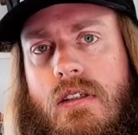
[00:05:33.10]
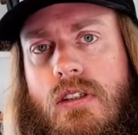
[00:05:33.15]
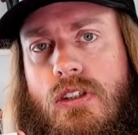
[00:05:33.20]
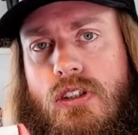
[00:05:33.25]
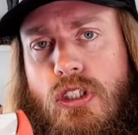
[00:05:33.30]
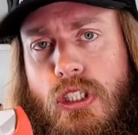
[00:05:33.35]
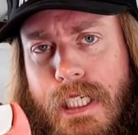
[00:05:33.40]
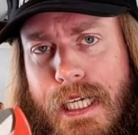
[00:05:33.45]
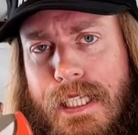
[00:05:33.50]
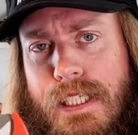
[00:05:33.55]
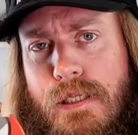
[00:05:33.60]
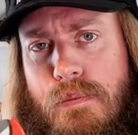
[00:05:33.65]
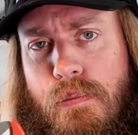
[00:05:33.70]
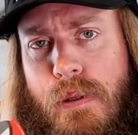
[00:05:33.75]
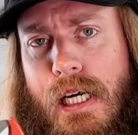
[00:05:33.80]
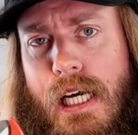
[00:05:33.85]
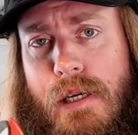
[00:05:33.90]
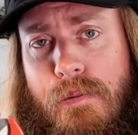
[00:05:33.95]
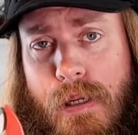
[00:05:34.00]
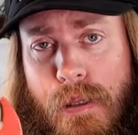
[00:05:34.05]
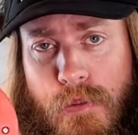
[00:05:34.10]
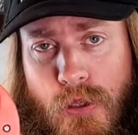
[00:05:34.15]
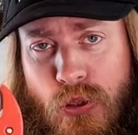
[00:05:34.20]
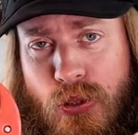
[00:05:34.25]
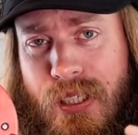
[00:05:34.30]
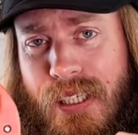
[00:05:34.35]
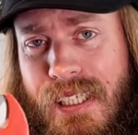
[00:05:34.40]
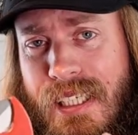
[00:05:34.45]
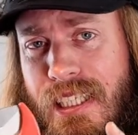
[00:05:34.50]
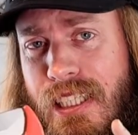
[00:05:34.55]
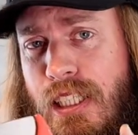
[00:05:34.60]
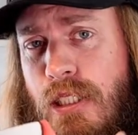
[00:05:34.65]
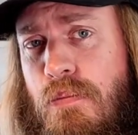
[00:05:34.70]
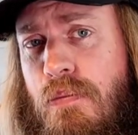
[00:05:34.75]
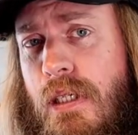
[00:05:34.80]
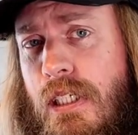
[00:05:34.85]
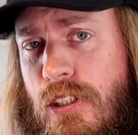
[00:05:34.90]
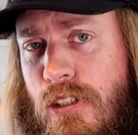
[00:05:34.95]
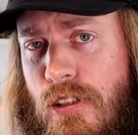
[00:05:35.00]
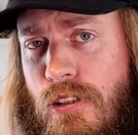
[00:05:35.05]
To cut the pipe, I'm using this
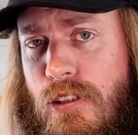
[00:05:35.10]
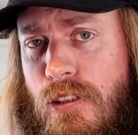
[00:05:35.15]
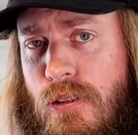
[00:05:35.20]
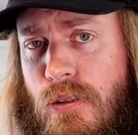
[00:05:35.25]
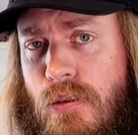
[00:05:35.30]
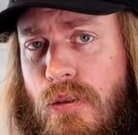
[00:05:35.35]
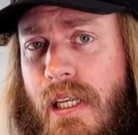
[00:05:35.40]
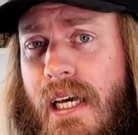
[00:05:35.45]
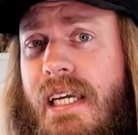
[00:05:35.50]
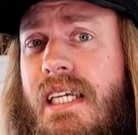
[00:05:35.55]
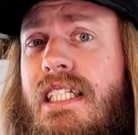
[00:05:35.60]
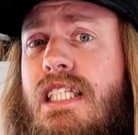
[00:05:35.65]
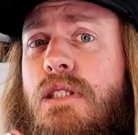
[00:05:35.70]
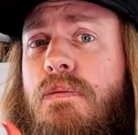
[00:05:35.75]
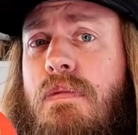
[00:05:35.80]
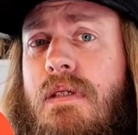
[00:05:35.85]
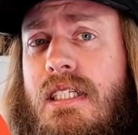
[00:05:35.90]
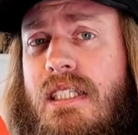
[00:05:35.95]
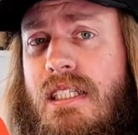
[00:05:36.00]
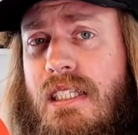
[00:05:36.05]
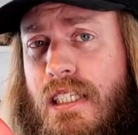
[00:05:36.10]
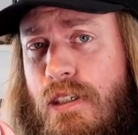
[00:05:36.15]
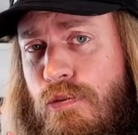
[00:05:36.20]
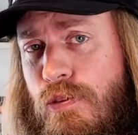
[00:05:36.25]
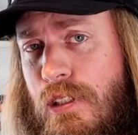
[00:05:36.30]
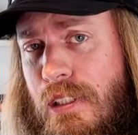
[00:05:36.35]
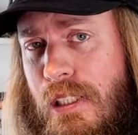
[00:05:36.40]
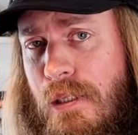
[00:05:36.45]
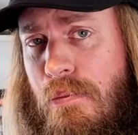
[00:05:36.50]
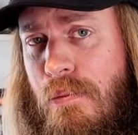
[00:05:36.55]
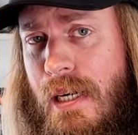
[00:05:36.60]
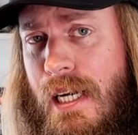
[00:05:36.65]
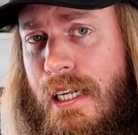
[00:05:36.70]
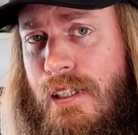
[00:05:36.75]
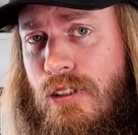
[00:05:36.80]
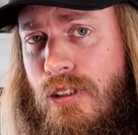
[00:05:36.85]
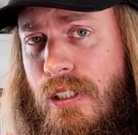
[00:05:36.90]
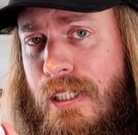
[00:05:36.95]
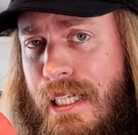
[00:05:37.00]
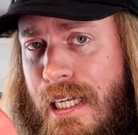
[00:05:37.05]
special tool, and it's specifically
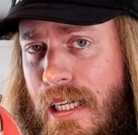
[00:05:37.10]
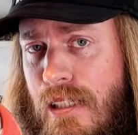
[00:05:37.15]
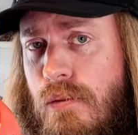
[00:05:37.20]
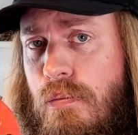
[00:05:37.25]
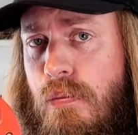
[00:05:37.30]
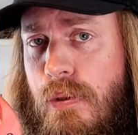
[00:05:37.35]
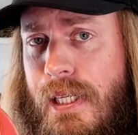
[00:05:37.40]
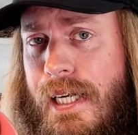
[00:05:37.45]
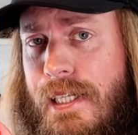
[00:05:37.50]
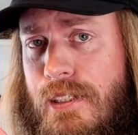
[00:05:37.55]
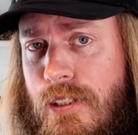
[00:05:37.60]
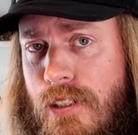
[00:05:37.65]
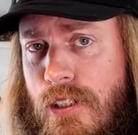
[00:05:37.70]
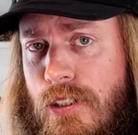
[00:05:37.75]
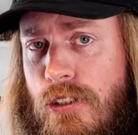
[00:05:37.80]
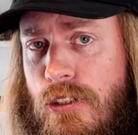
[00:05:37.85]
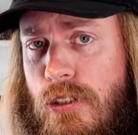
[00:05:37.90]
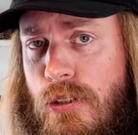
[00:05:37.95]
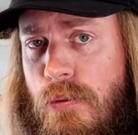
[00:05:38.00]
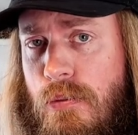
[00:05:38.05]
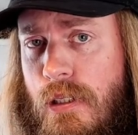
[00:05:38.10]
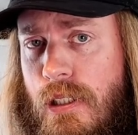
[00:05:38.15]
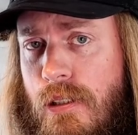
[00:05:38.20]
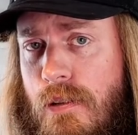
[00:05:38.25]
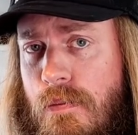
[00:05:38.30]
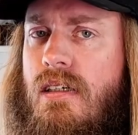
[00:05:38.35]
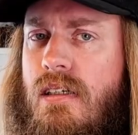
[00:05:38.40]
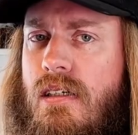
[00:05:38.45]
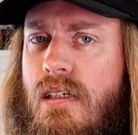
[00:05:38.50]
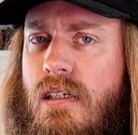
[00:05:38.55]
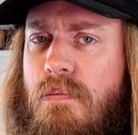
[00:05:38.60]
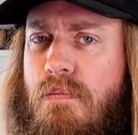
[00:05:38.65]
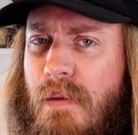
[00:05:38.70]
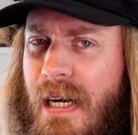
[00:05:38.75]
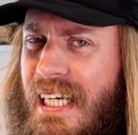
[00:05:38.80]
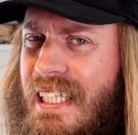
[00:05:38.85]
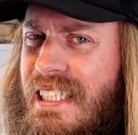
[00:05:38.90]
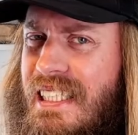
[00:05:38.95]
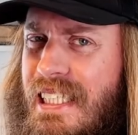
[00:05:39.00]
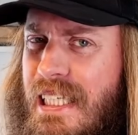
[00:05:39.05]
made to cut plastic tubing. It
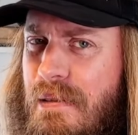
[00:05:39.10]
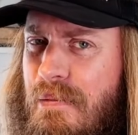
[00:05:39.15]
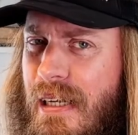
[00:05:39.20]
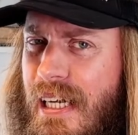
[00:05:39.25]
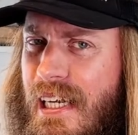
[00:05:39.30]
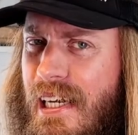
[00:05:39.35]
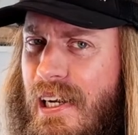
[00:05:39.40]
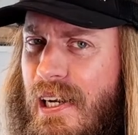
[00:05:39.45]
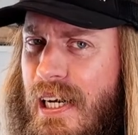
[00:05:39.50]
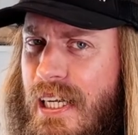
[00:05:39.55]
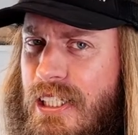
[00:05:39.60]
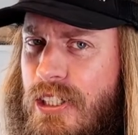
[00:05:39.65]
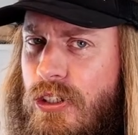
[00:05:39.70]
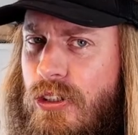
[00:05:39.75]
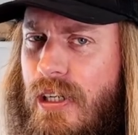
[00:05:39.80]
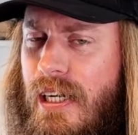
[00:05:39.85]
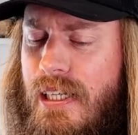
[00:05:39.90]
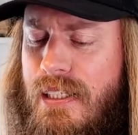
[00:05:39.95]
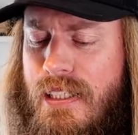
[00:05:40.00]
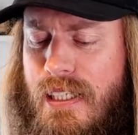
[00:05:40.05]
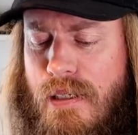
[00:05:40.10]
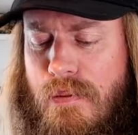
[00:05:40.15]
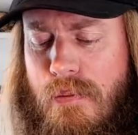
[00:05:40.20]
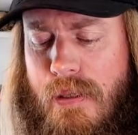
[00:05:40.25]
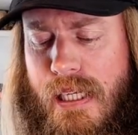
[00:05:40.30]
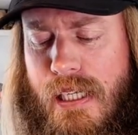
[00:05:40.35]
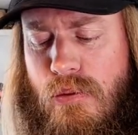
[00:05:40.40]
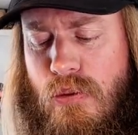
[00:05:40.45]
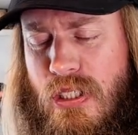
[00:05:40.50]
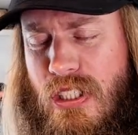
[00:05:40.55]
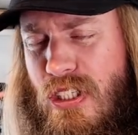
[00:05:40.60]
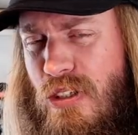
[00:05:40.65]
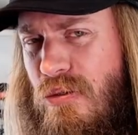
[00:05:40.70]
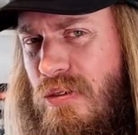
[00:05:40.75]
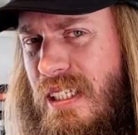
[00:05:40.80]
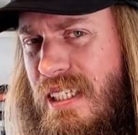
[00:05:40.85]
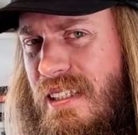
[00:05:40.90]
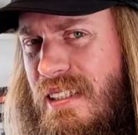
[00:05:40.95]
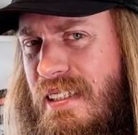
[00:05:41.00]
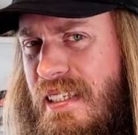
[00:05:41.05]
might seem like a luxury item, but it was
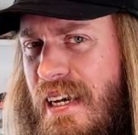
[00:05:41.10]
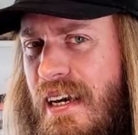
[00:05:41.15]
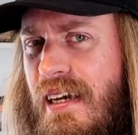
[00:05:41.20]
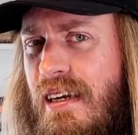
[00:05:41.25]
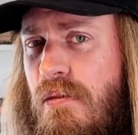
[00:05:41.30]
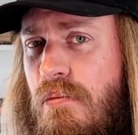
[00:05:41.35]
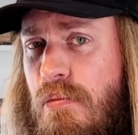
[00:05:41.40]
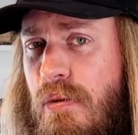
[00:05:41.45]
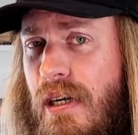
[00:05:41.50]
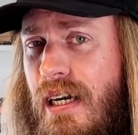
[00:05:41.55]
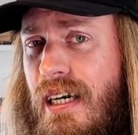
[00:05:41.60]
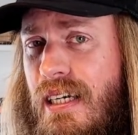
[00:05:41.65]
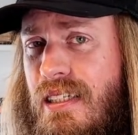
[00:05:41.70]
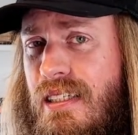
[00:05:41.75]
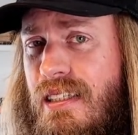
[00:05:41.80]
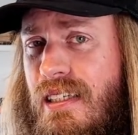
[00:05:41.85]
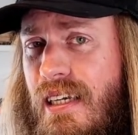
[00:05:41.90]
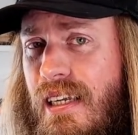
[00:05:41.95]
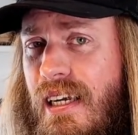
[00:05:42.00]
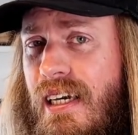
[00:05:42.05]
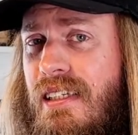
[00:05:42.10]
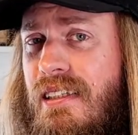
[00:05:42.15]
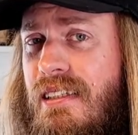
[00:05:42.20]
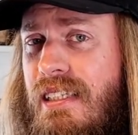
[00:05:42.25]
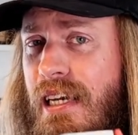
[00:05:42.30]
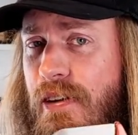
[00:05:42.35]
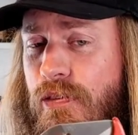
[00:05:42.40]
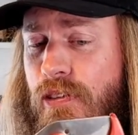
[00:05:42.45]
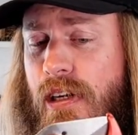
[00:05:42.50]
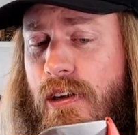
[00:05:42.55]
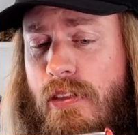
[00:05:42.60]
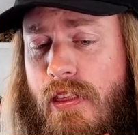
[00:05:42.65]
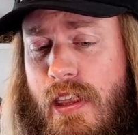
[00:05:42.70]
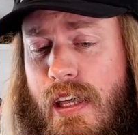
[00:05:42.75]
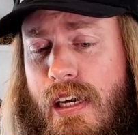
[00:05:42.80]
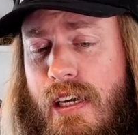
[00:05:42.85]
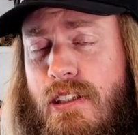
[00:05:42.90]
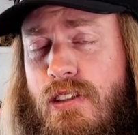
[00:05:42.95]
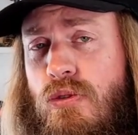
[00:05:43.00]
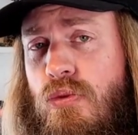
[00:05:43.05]
only 10 bucks, and I definitely
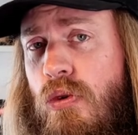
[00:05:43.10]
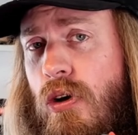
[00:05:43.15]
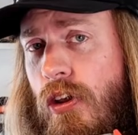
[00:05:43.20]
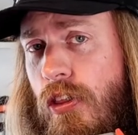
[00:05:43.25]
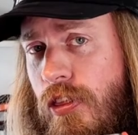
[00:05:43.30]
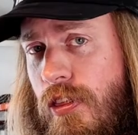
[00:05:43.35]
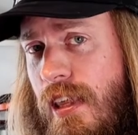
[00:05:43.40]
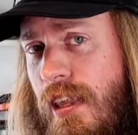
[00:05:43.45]
think it's worth